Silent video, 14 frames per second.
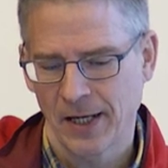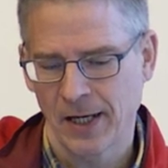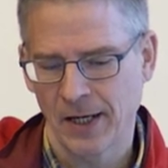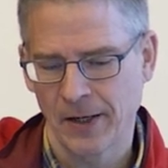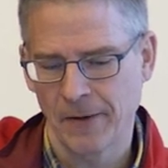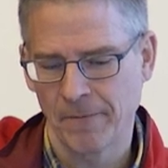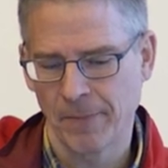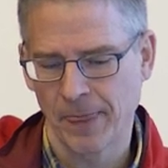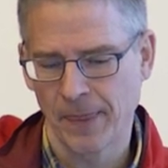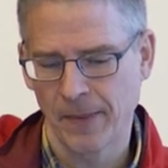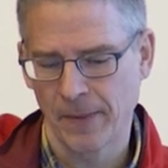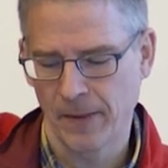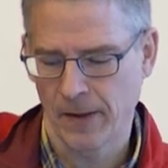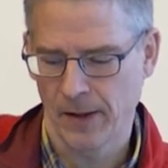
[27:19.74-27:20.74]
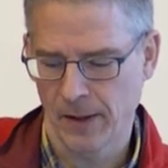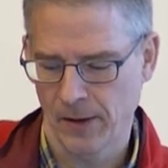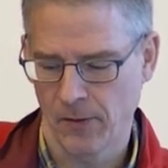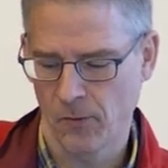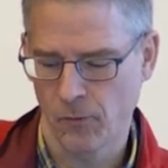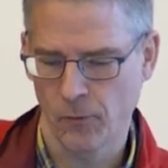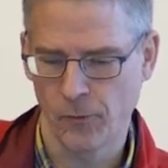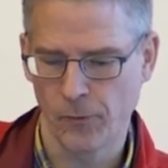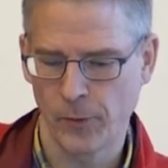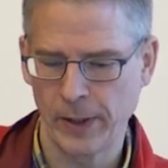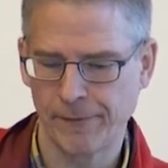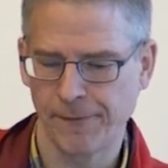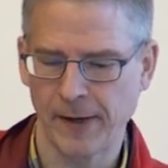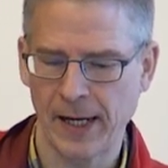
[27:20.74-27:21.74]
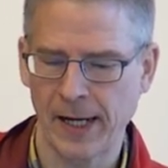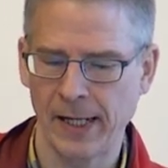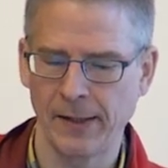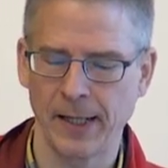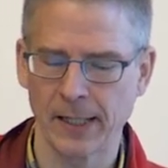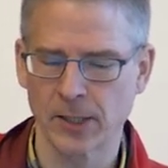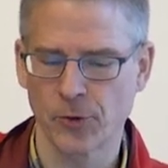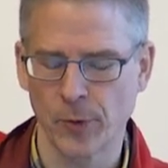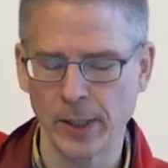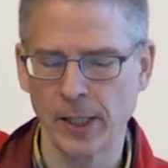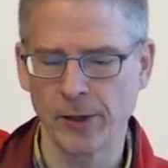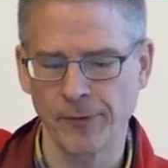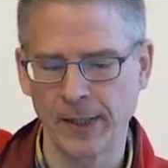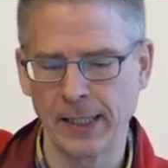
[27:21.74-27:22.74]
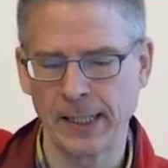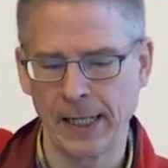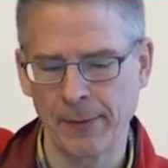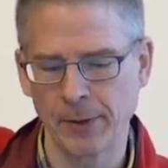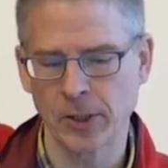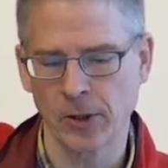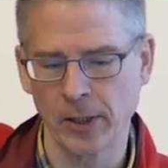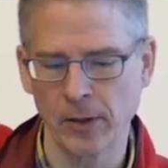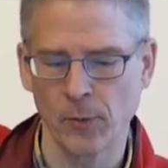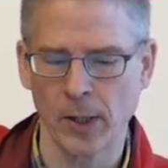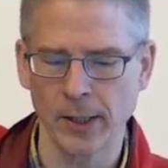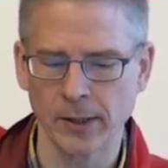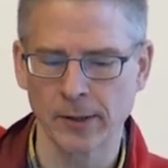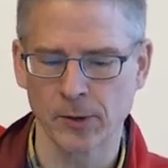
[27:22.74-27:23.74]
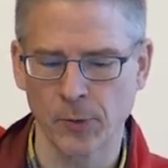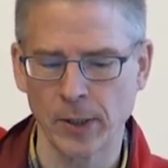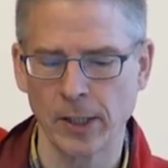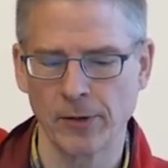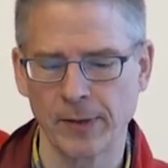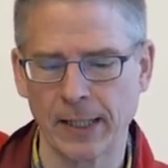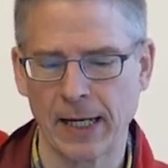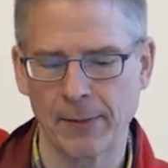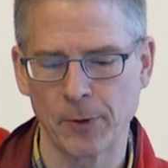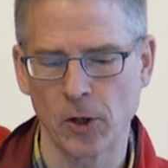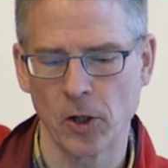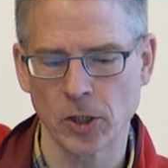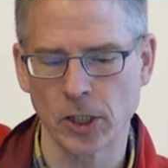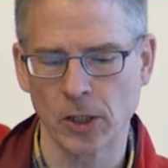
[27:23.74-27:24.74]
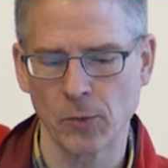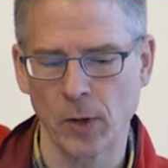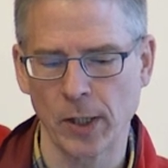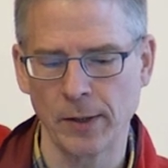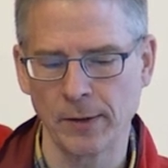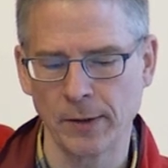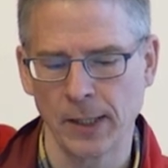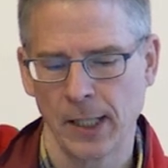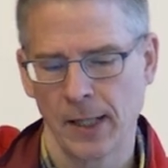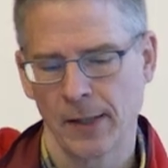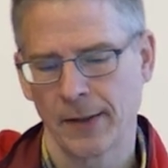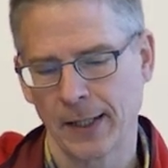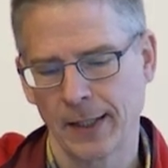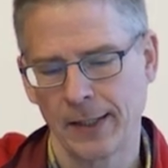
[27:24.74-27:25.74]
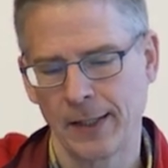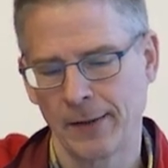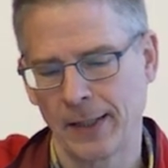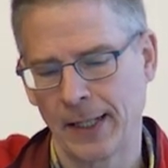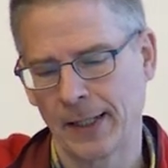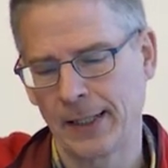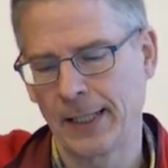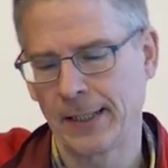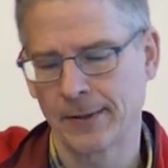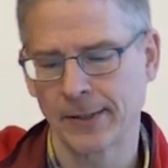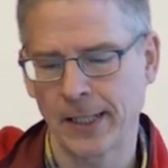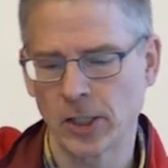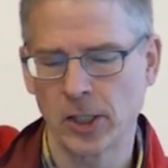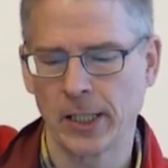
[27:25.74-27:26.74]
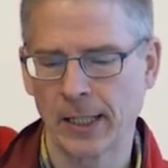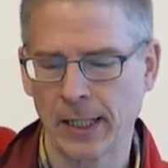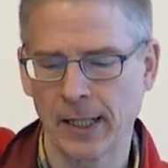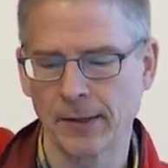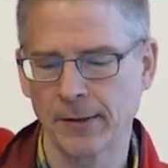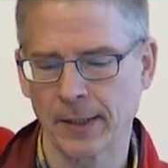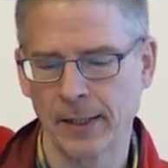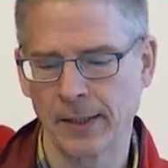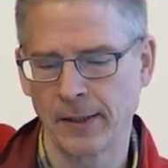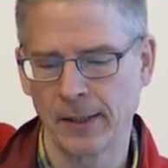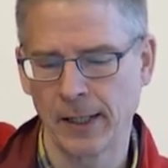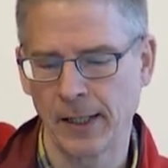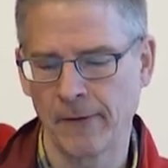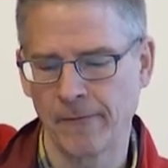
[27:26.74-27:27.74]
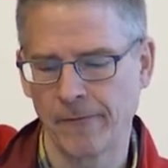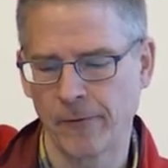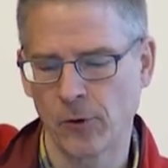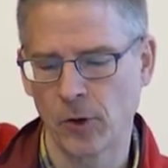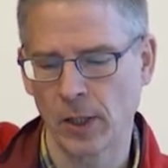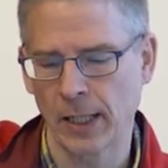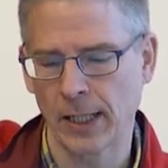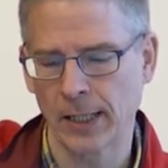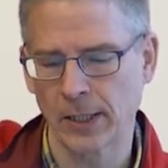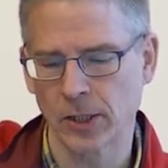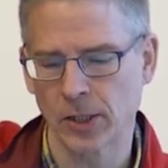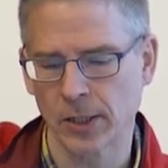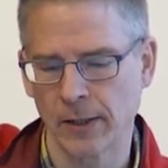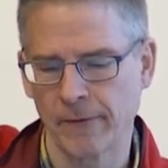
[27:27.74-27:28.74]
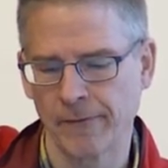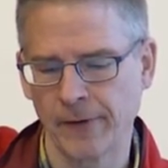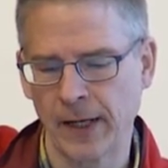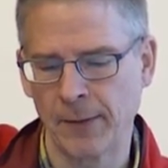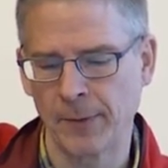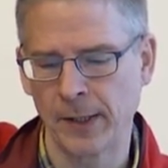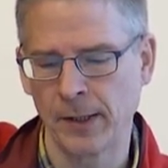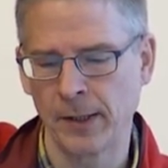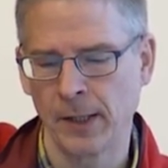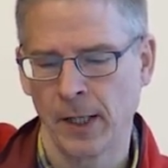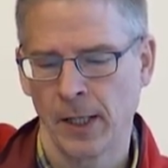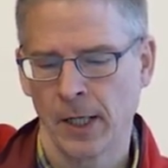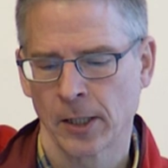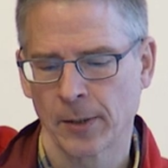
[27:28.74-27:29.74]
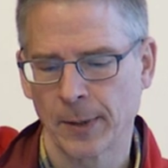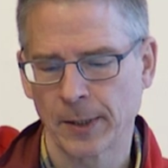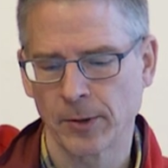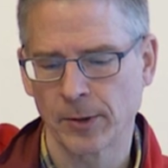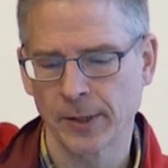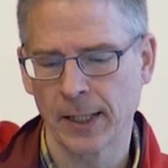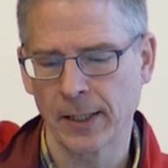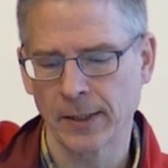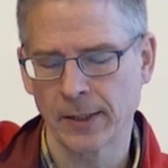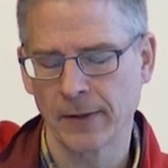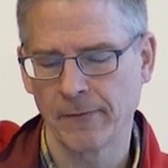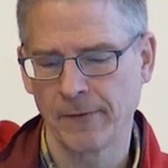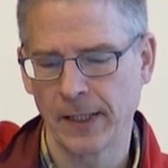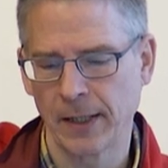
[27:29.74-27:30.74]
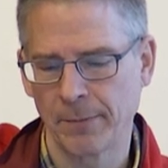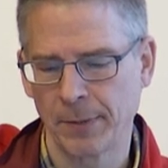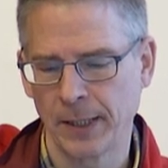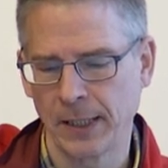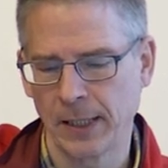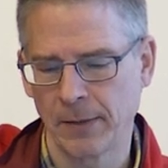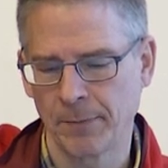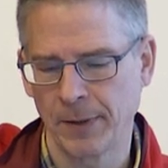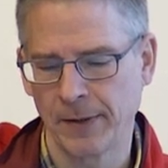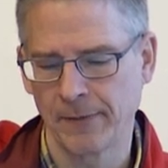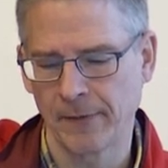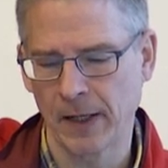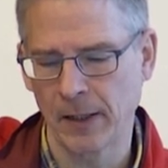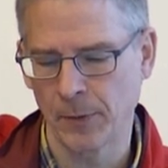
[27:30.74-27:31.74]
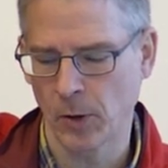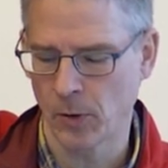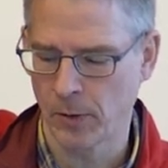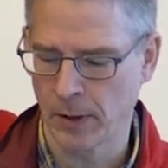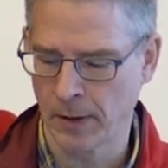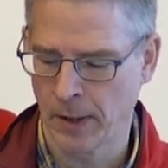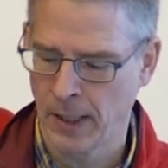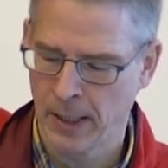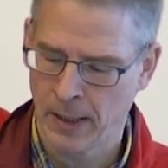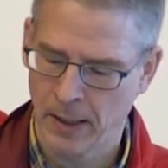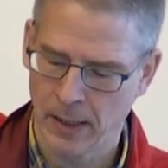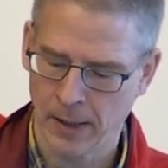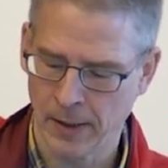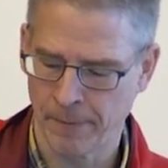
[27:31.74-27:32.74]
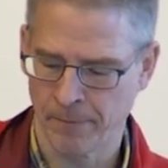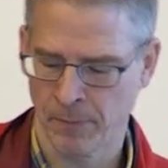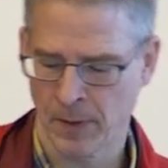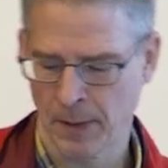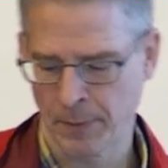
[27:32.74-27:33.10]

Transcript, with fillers: um, we find there are 23 inhibitory ones, 23 GABAergic ones. They're, they're really essentially clustered in, in four large uh, family, somatostatin, VIP, and P-valbu, um,